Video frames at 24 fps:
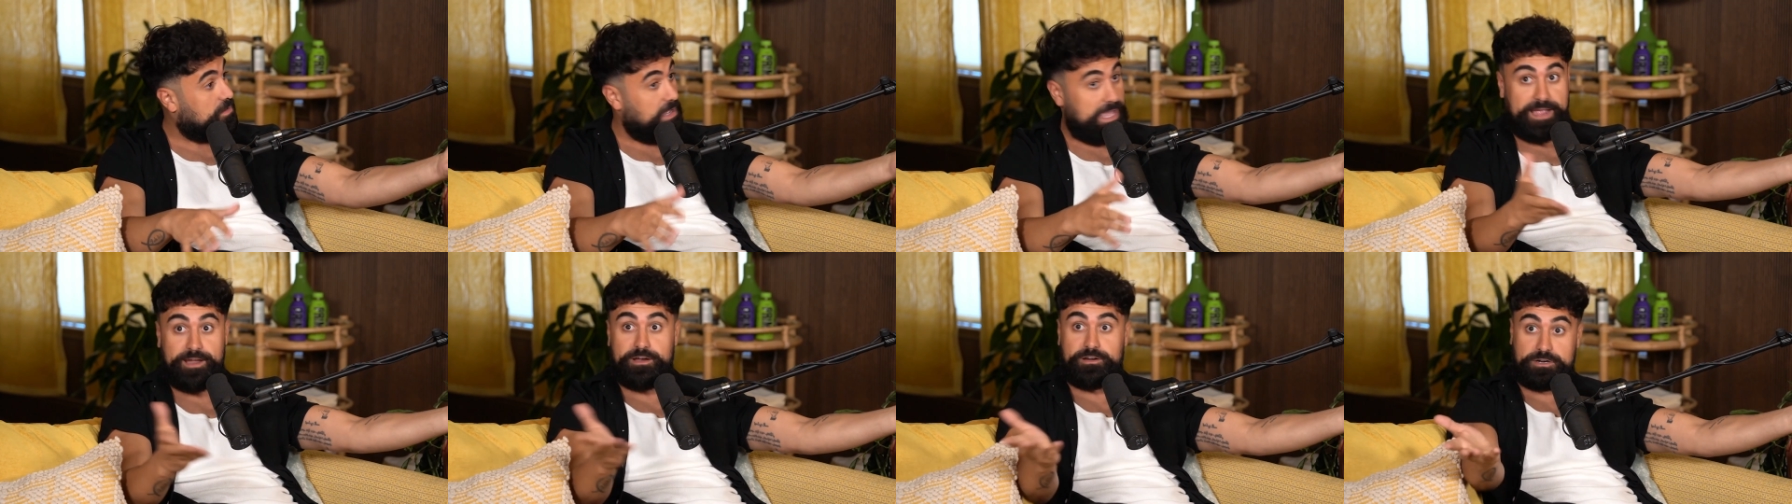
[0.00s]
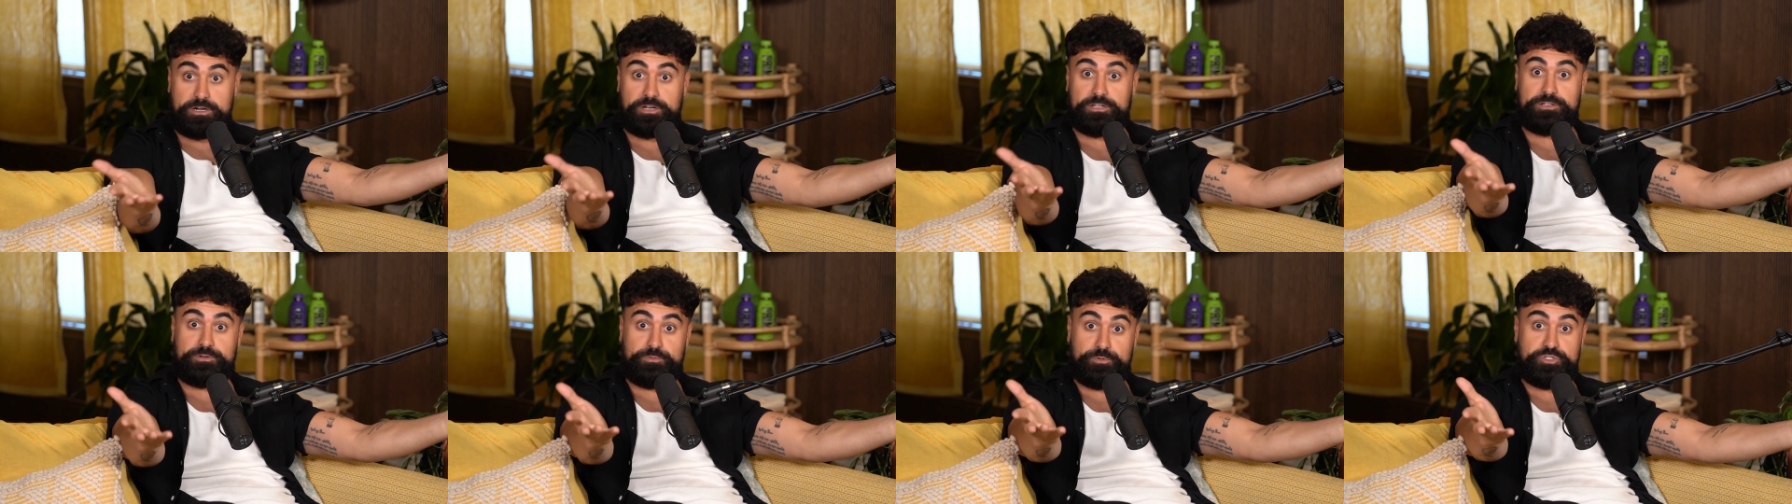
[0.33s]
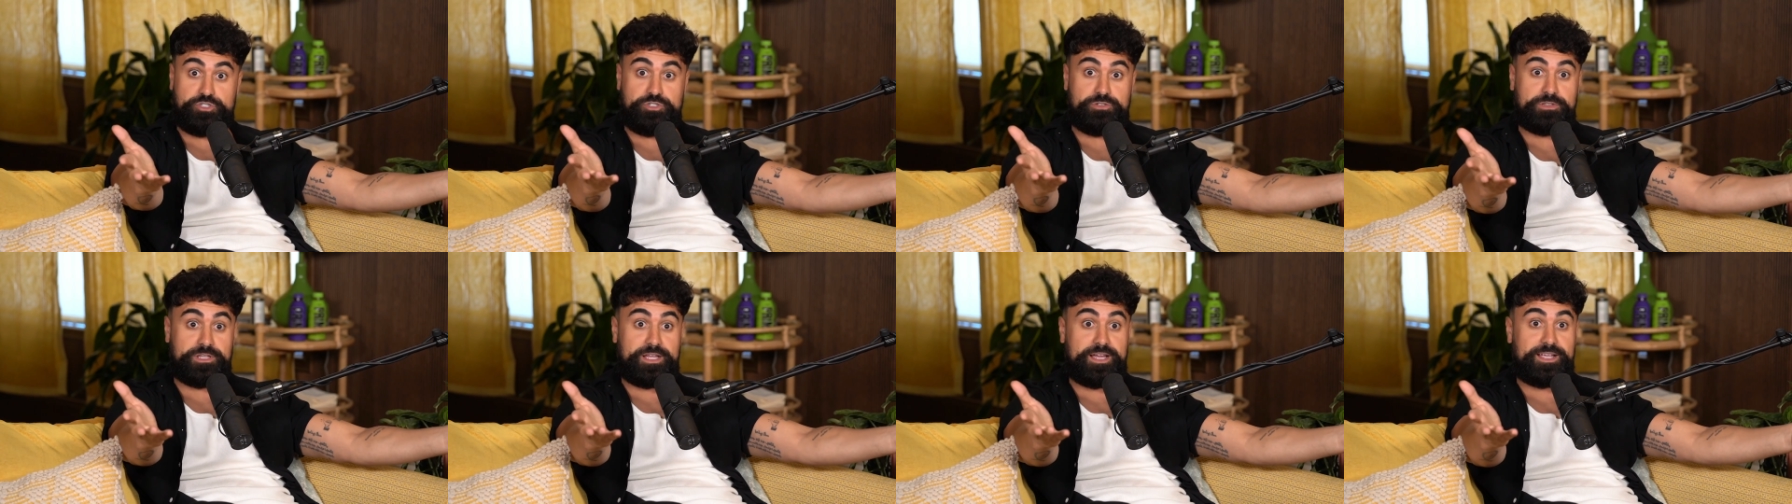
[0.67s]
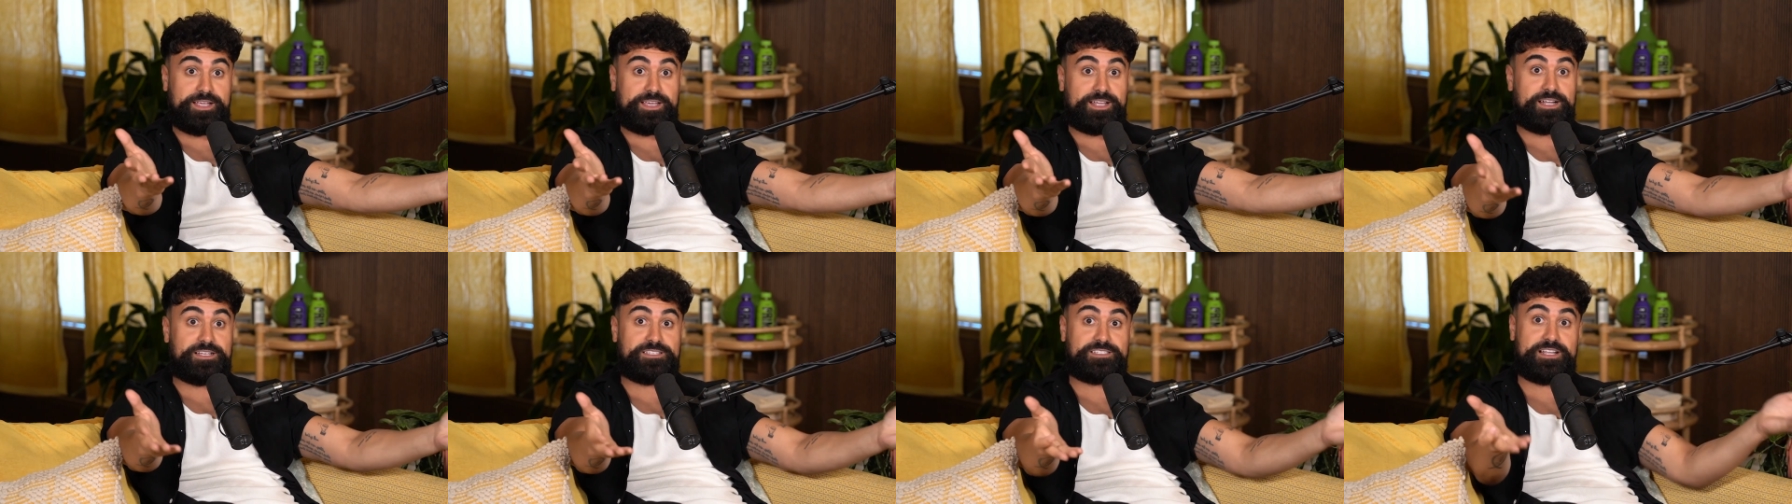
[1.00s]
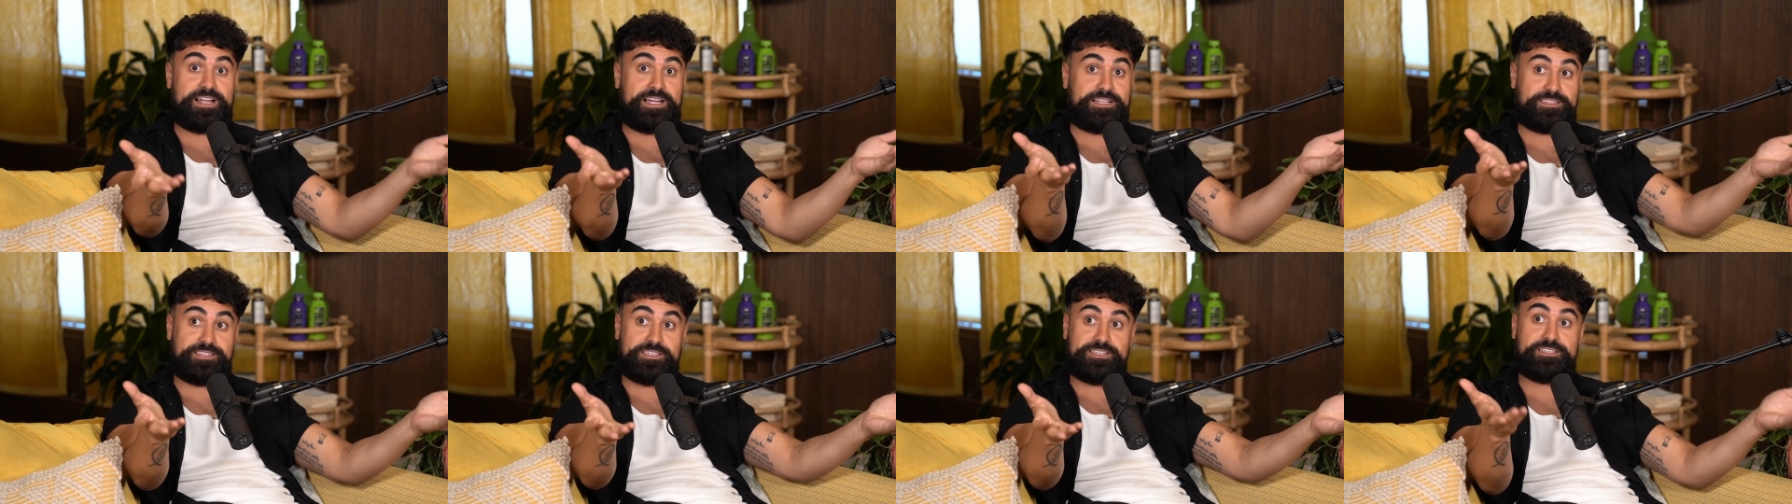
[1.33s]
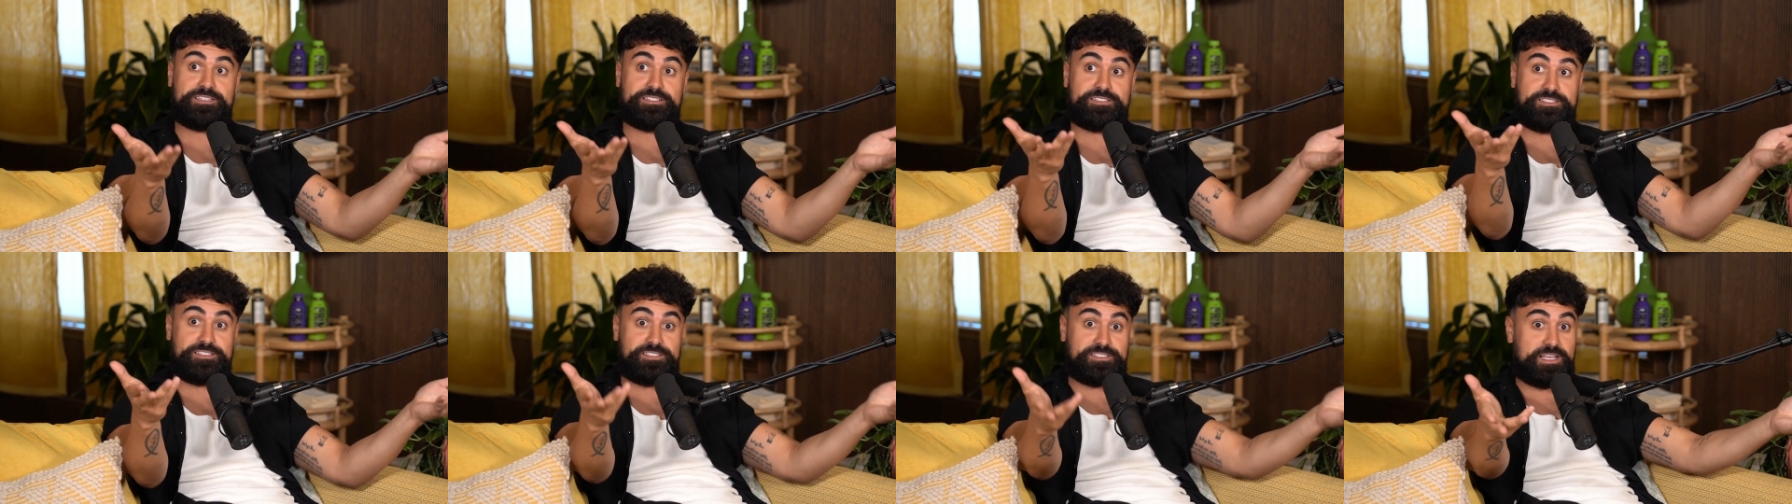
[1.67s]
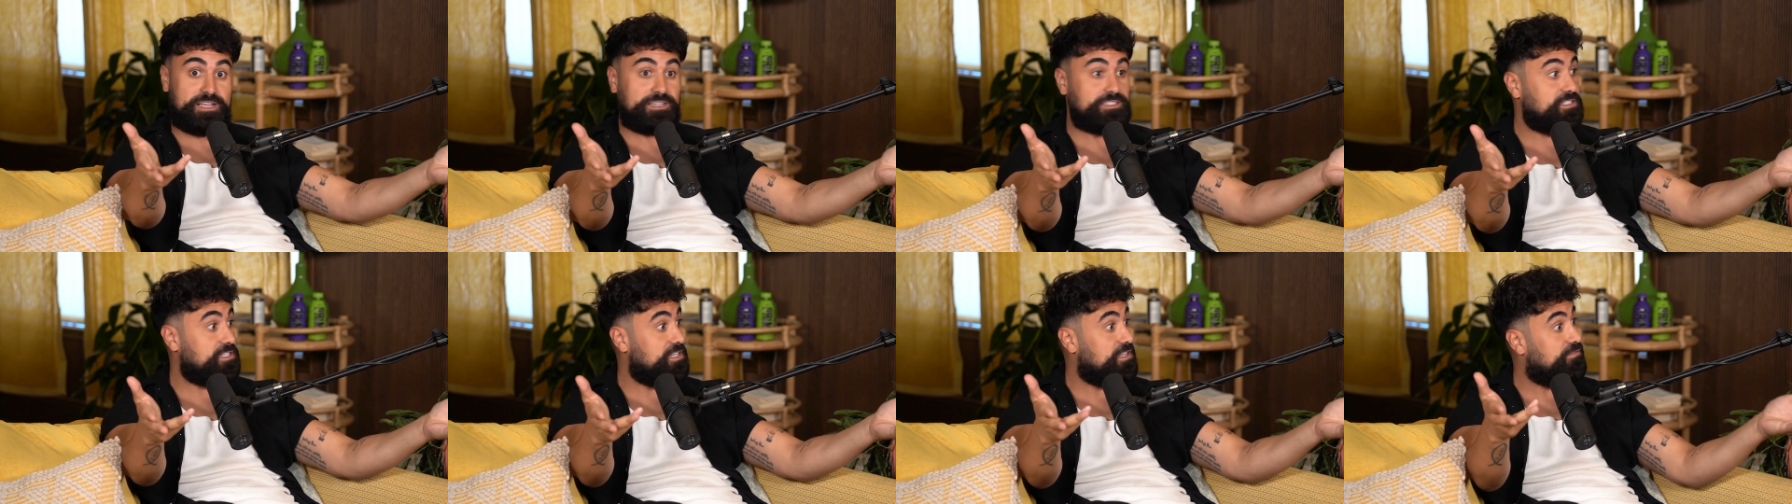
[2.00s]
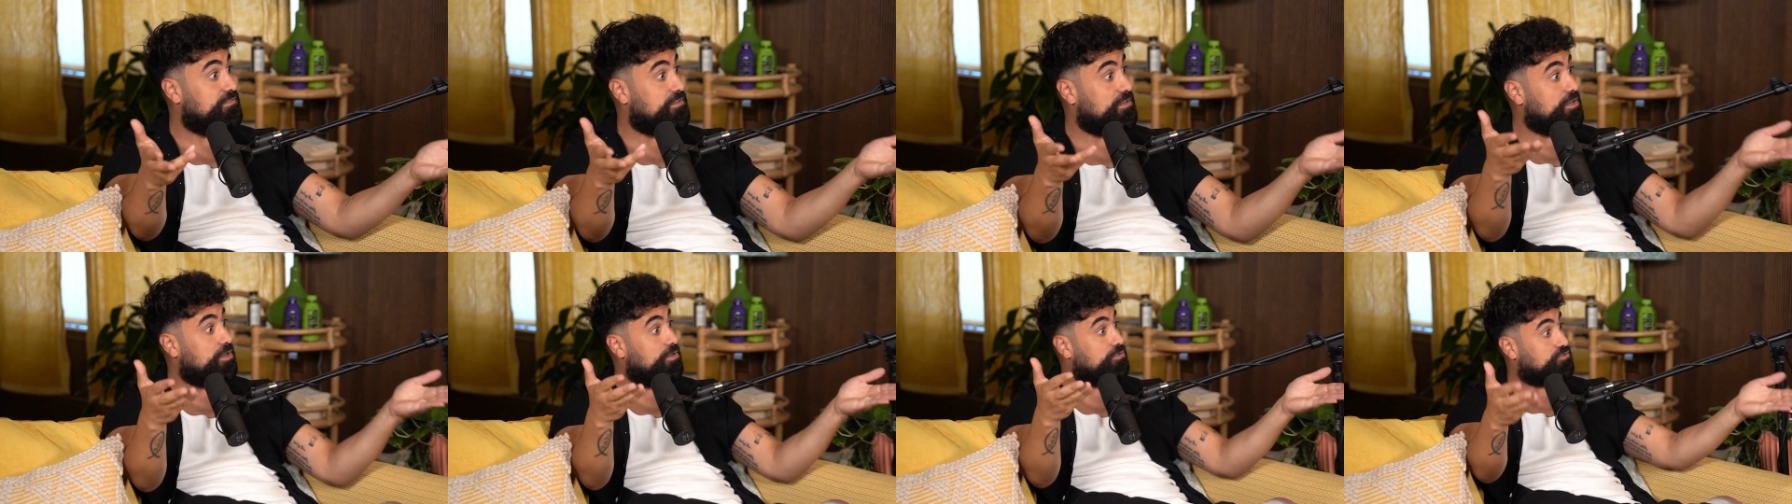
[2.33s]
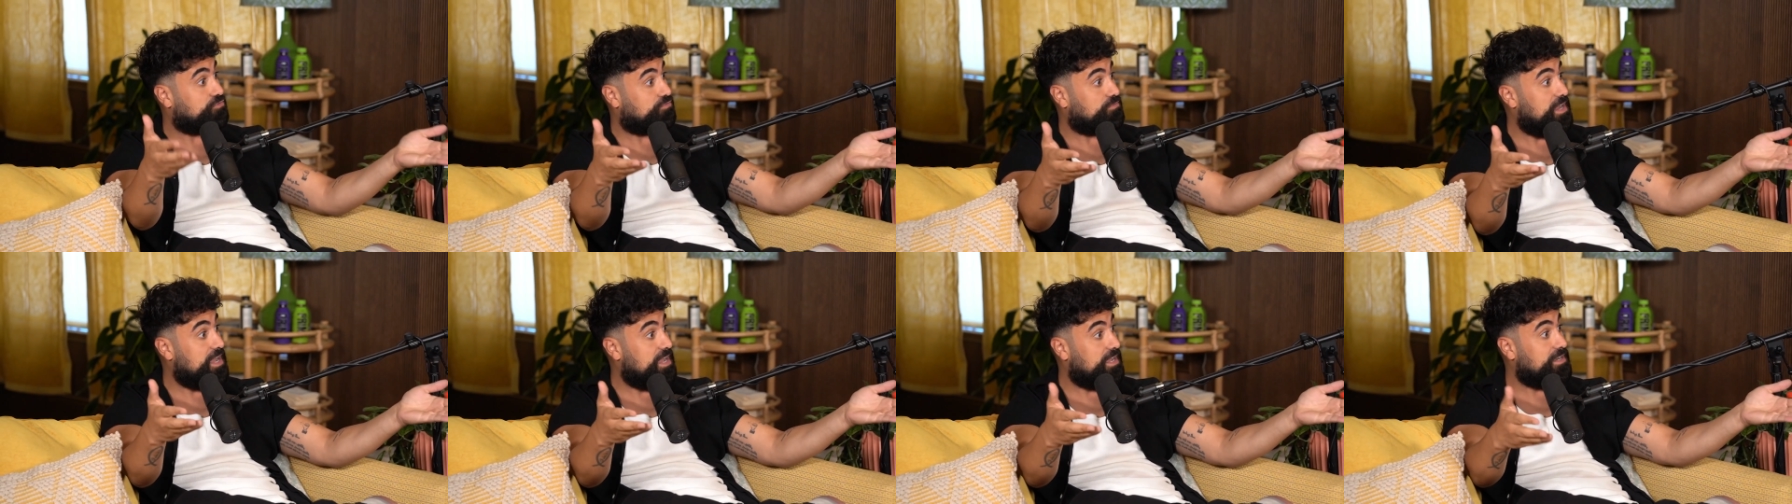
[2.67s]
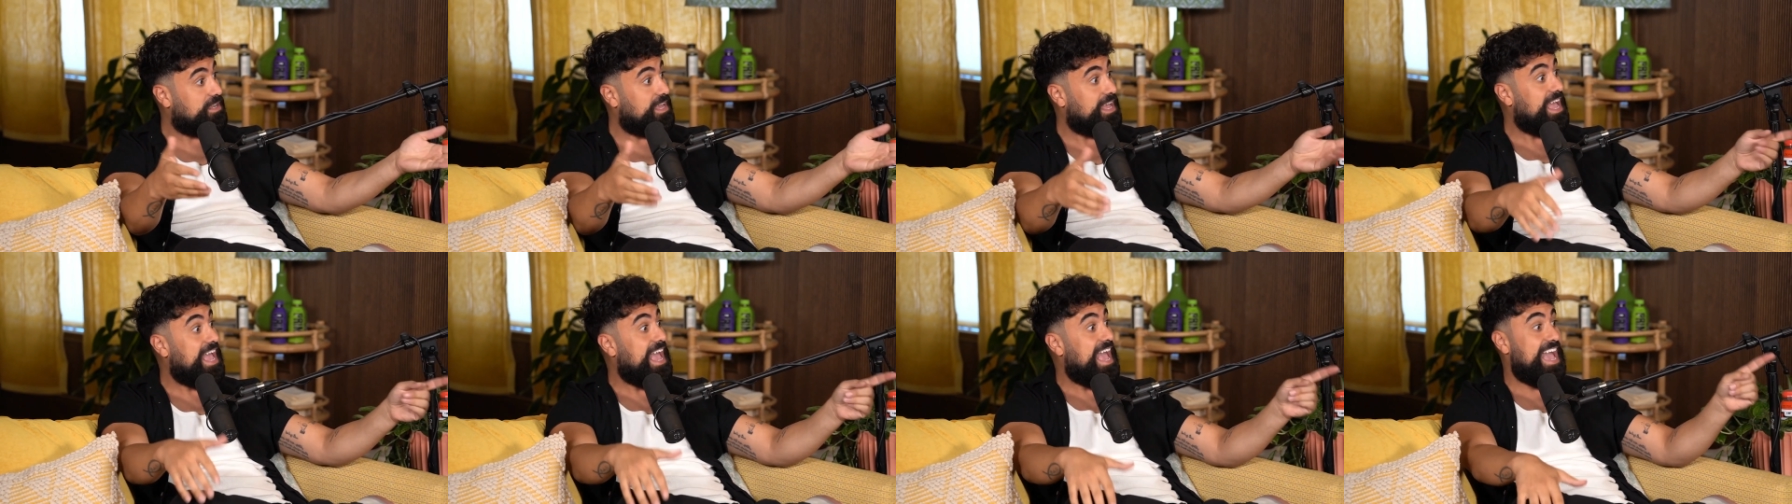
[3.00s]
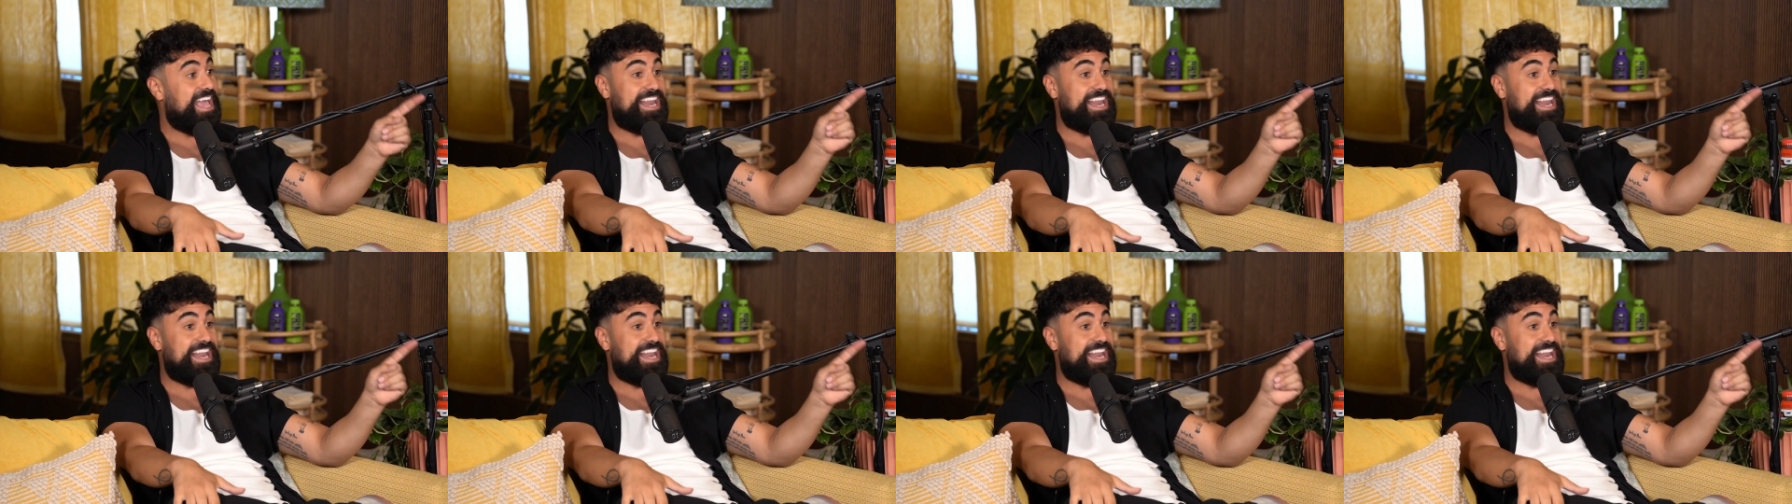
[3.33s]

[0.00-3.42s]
hair color would you like? And I said, I think it's sexy if it goes red.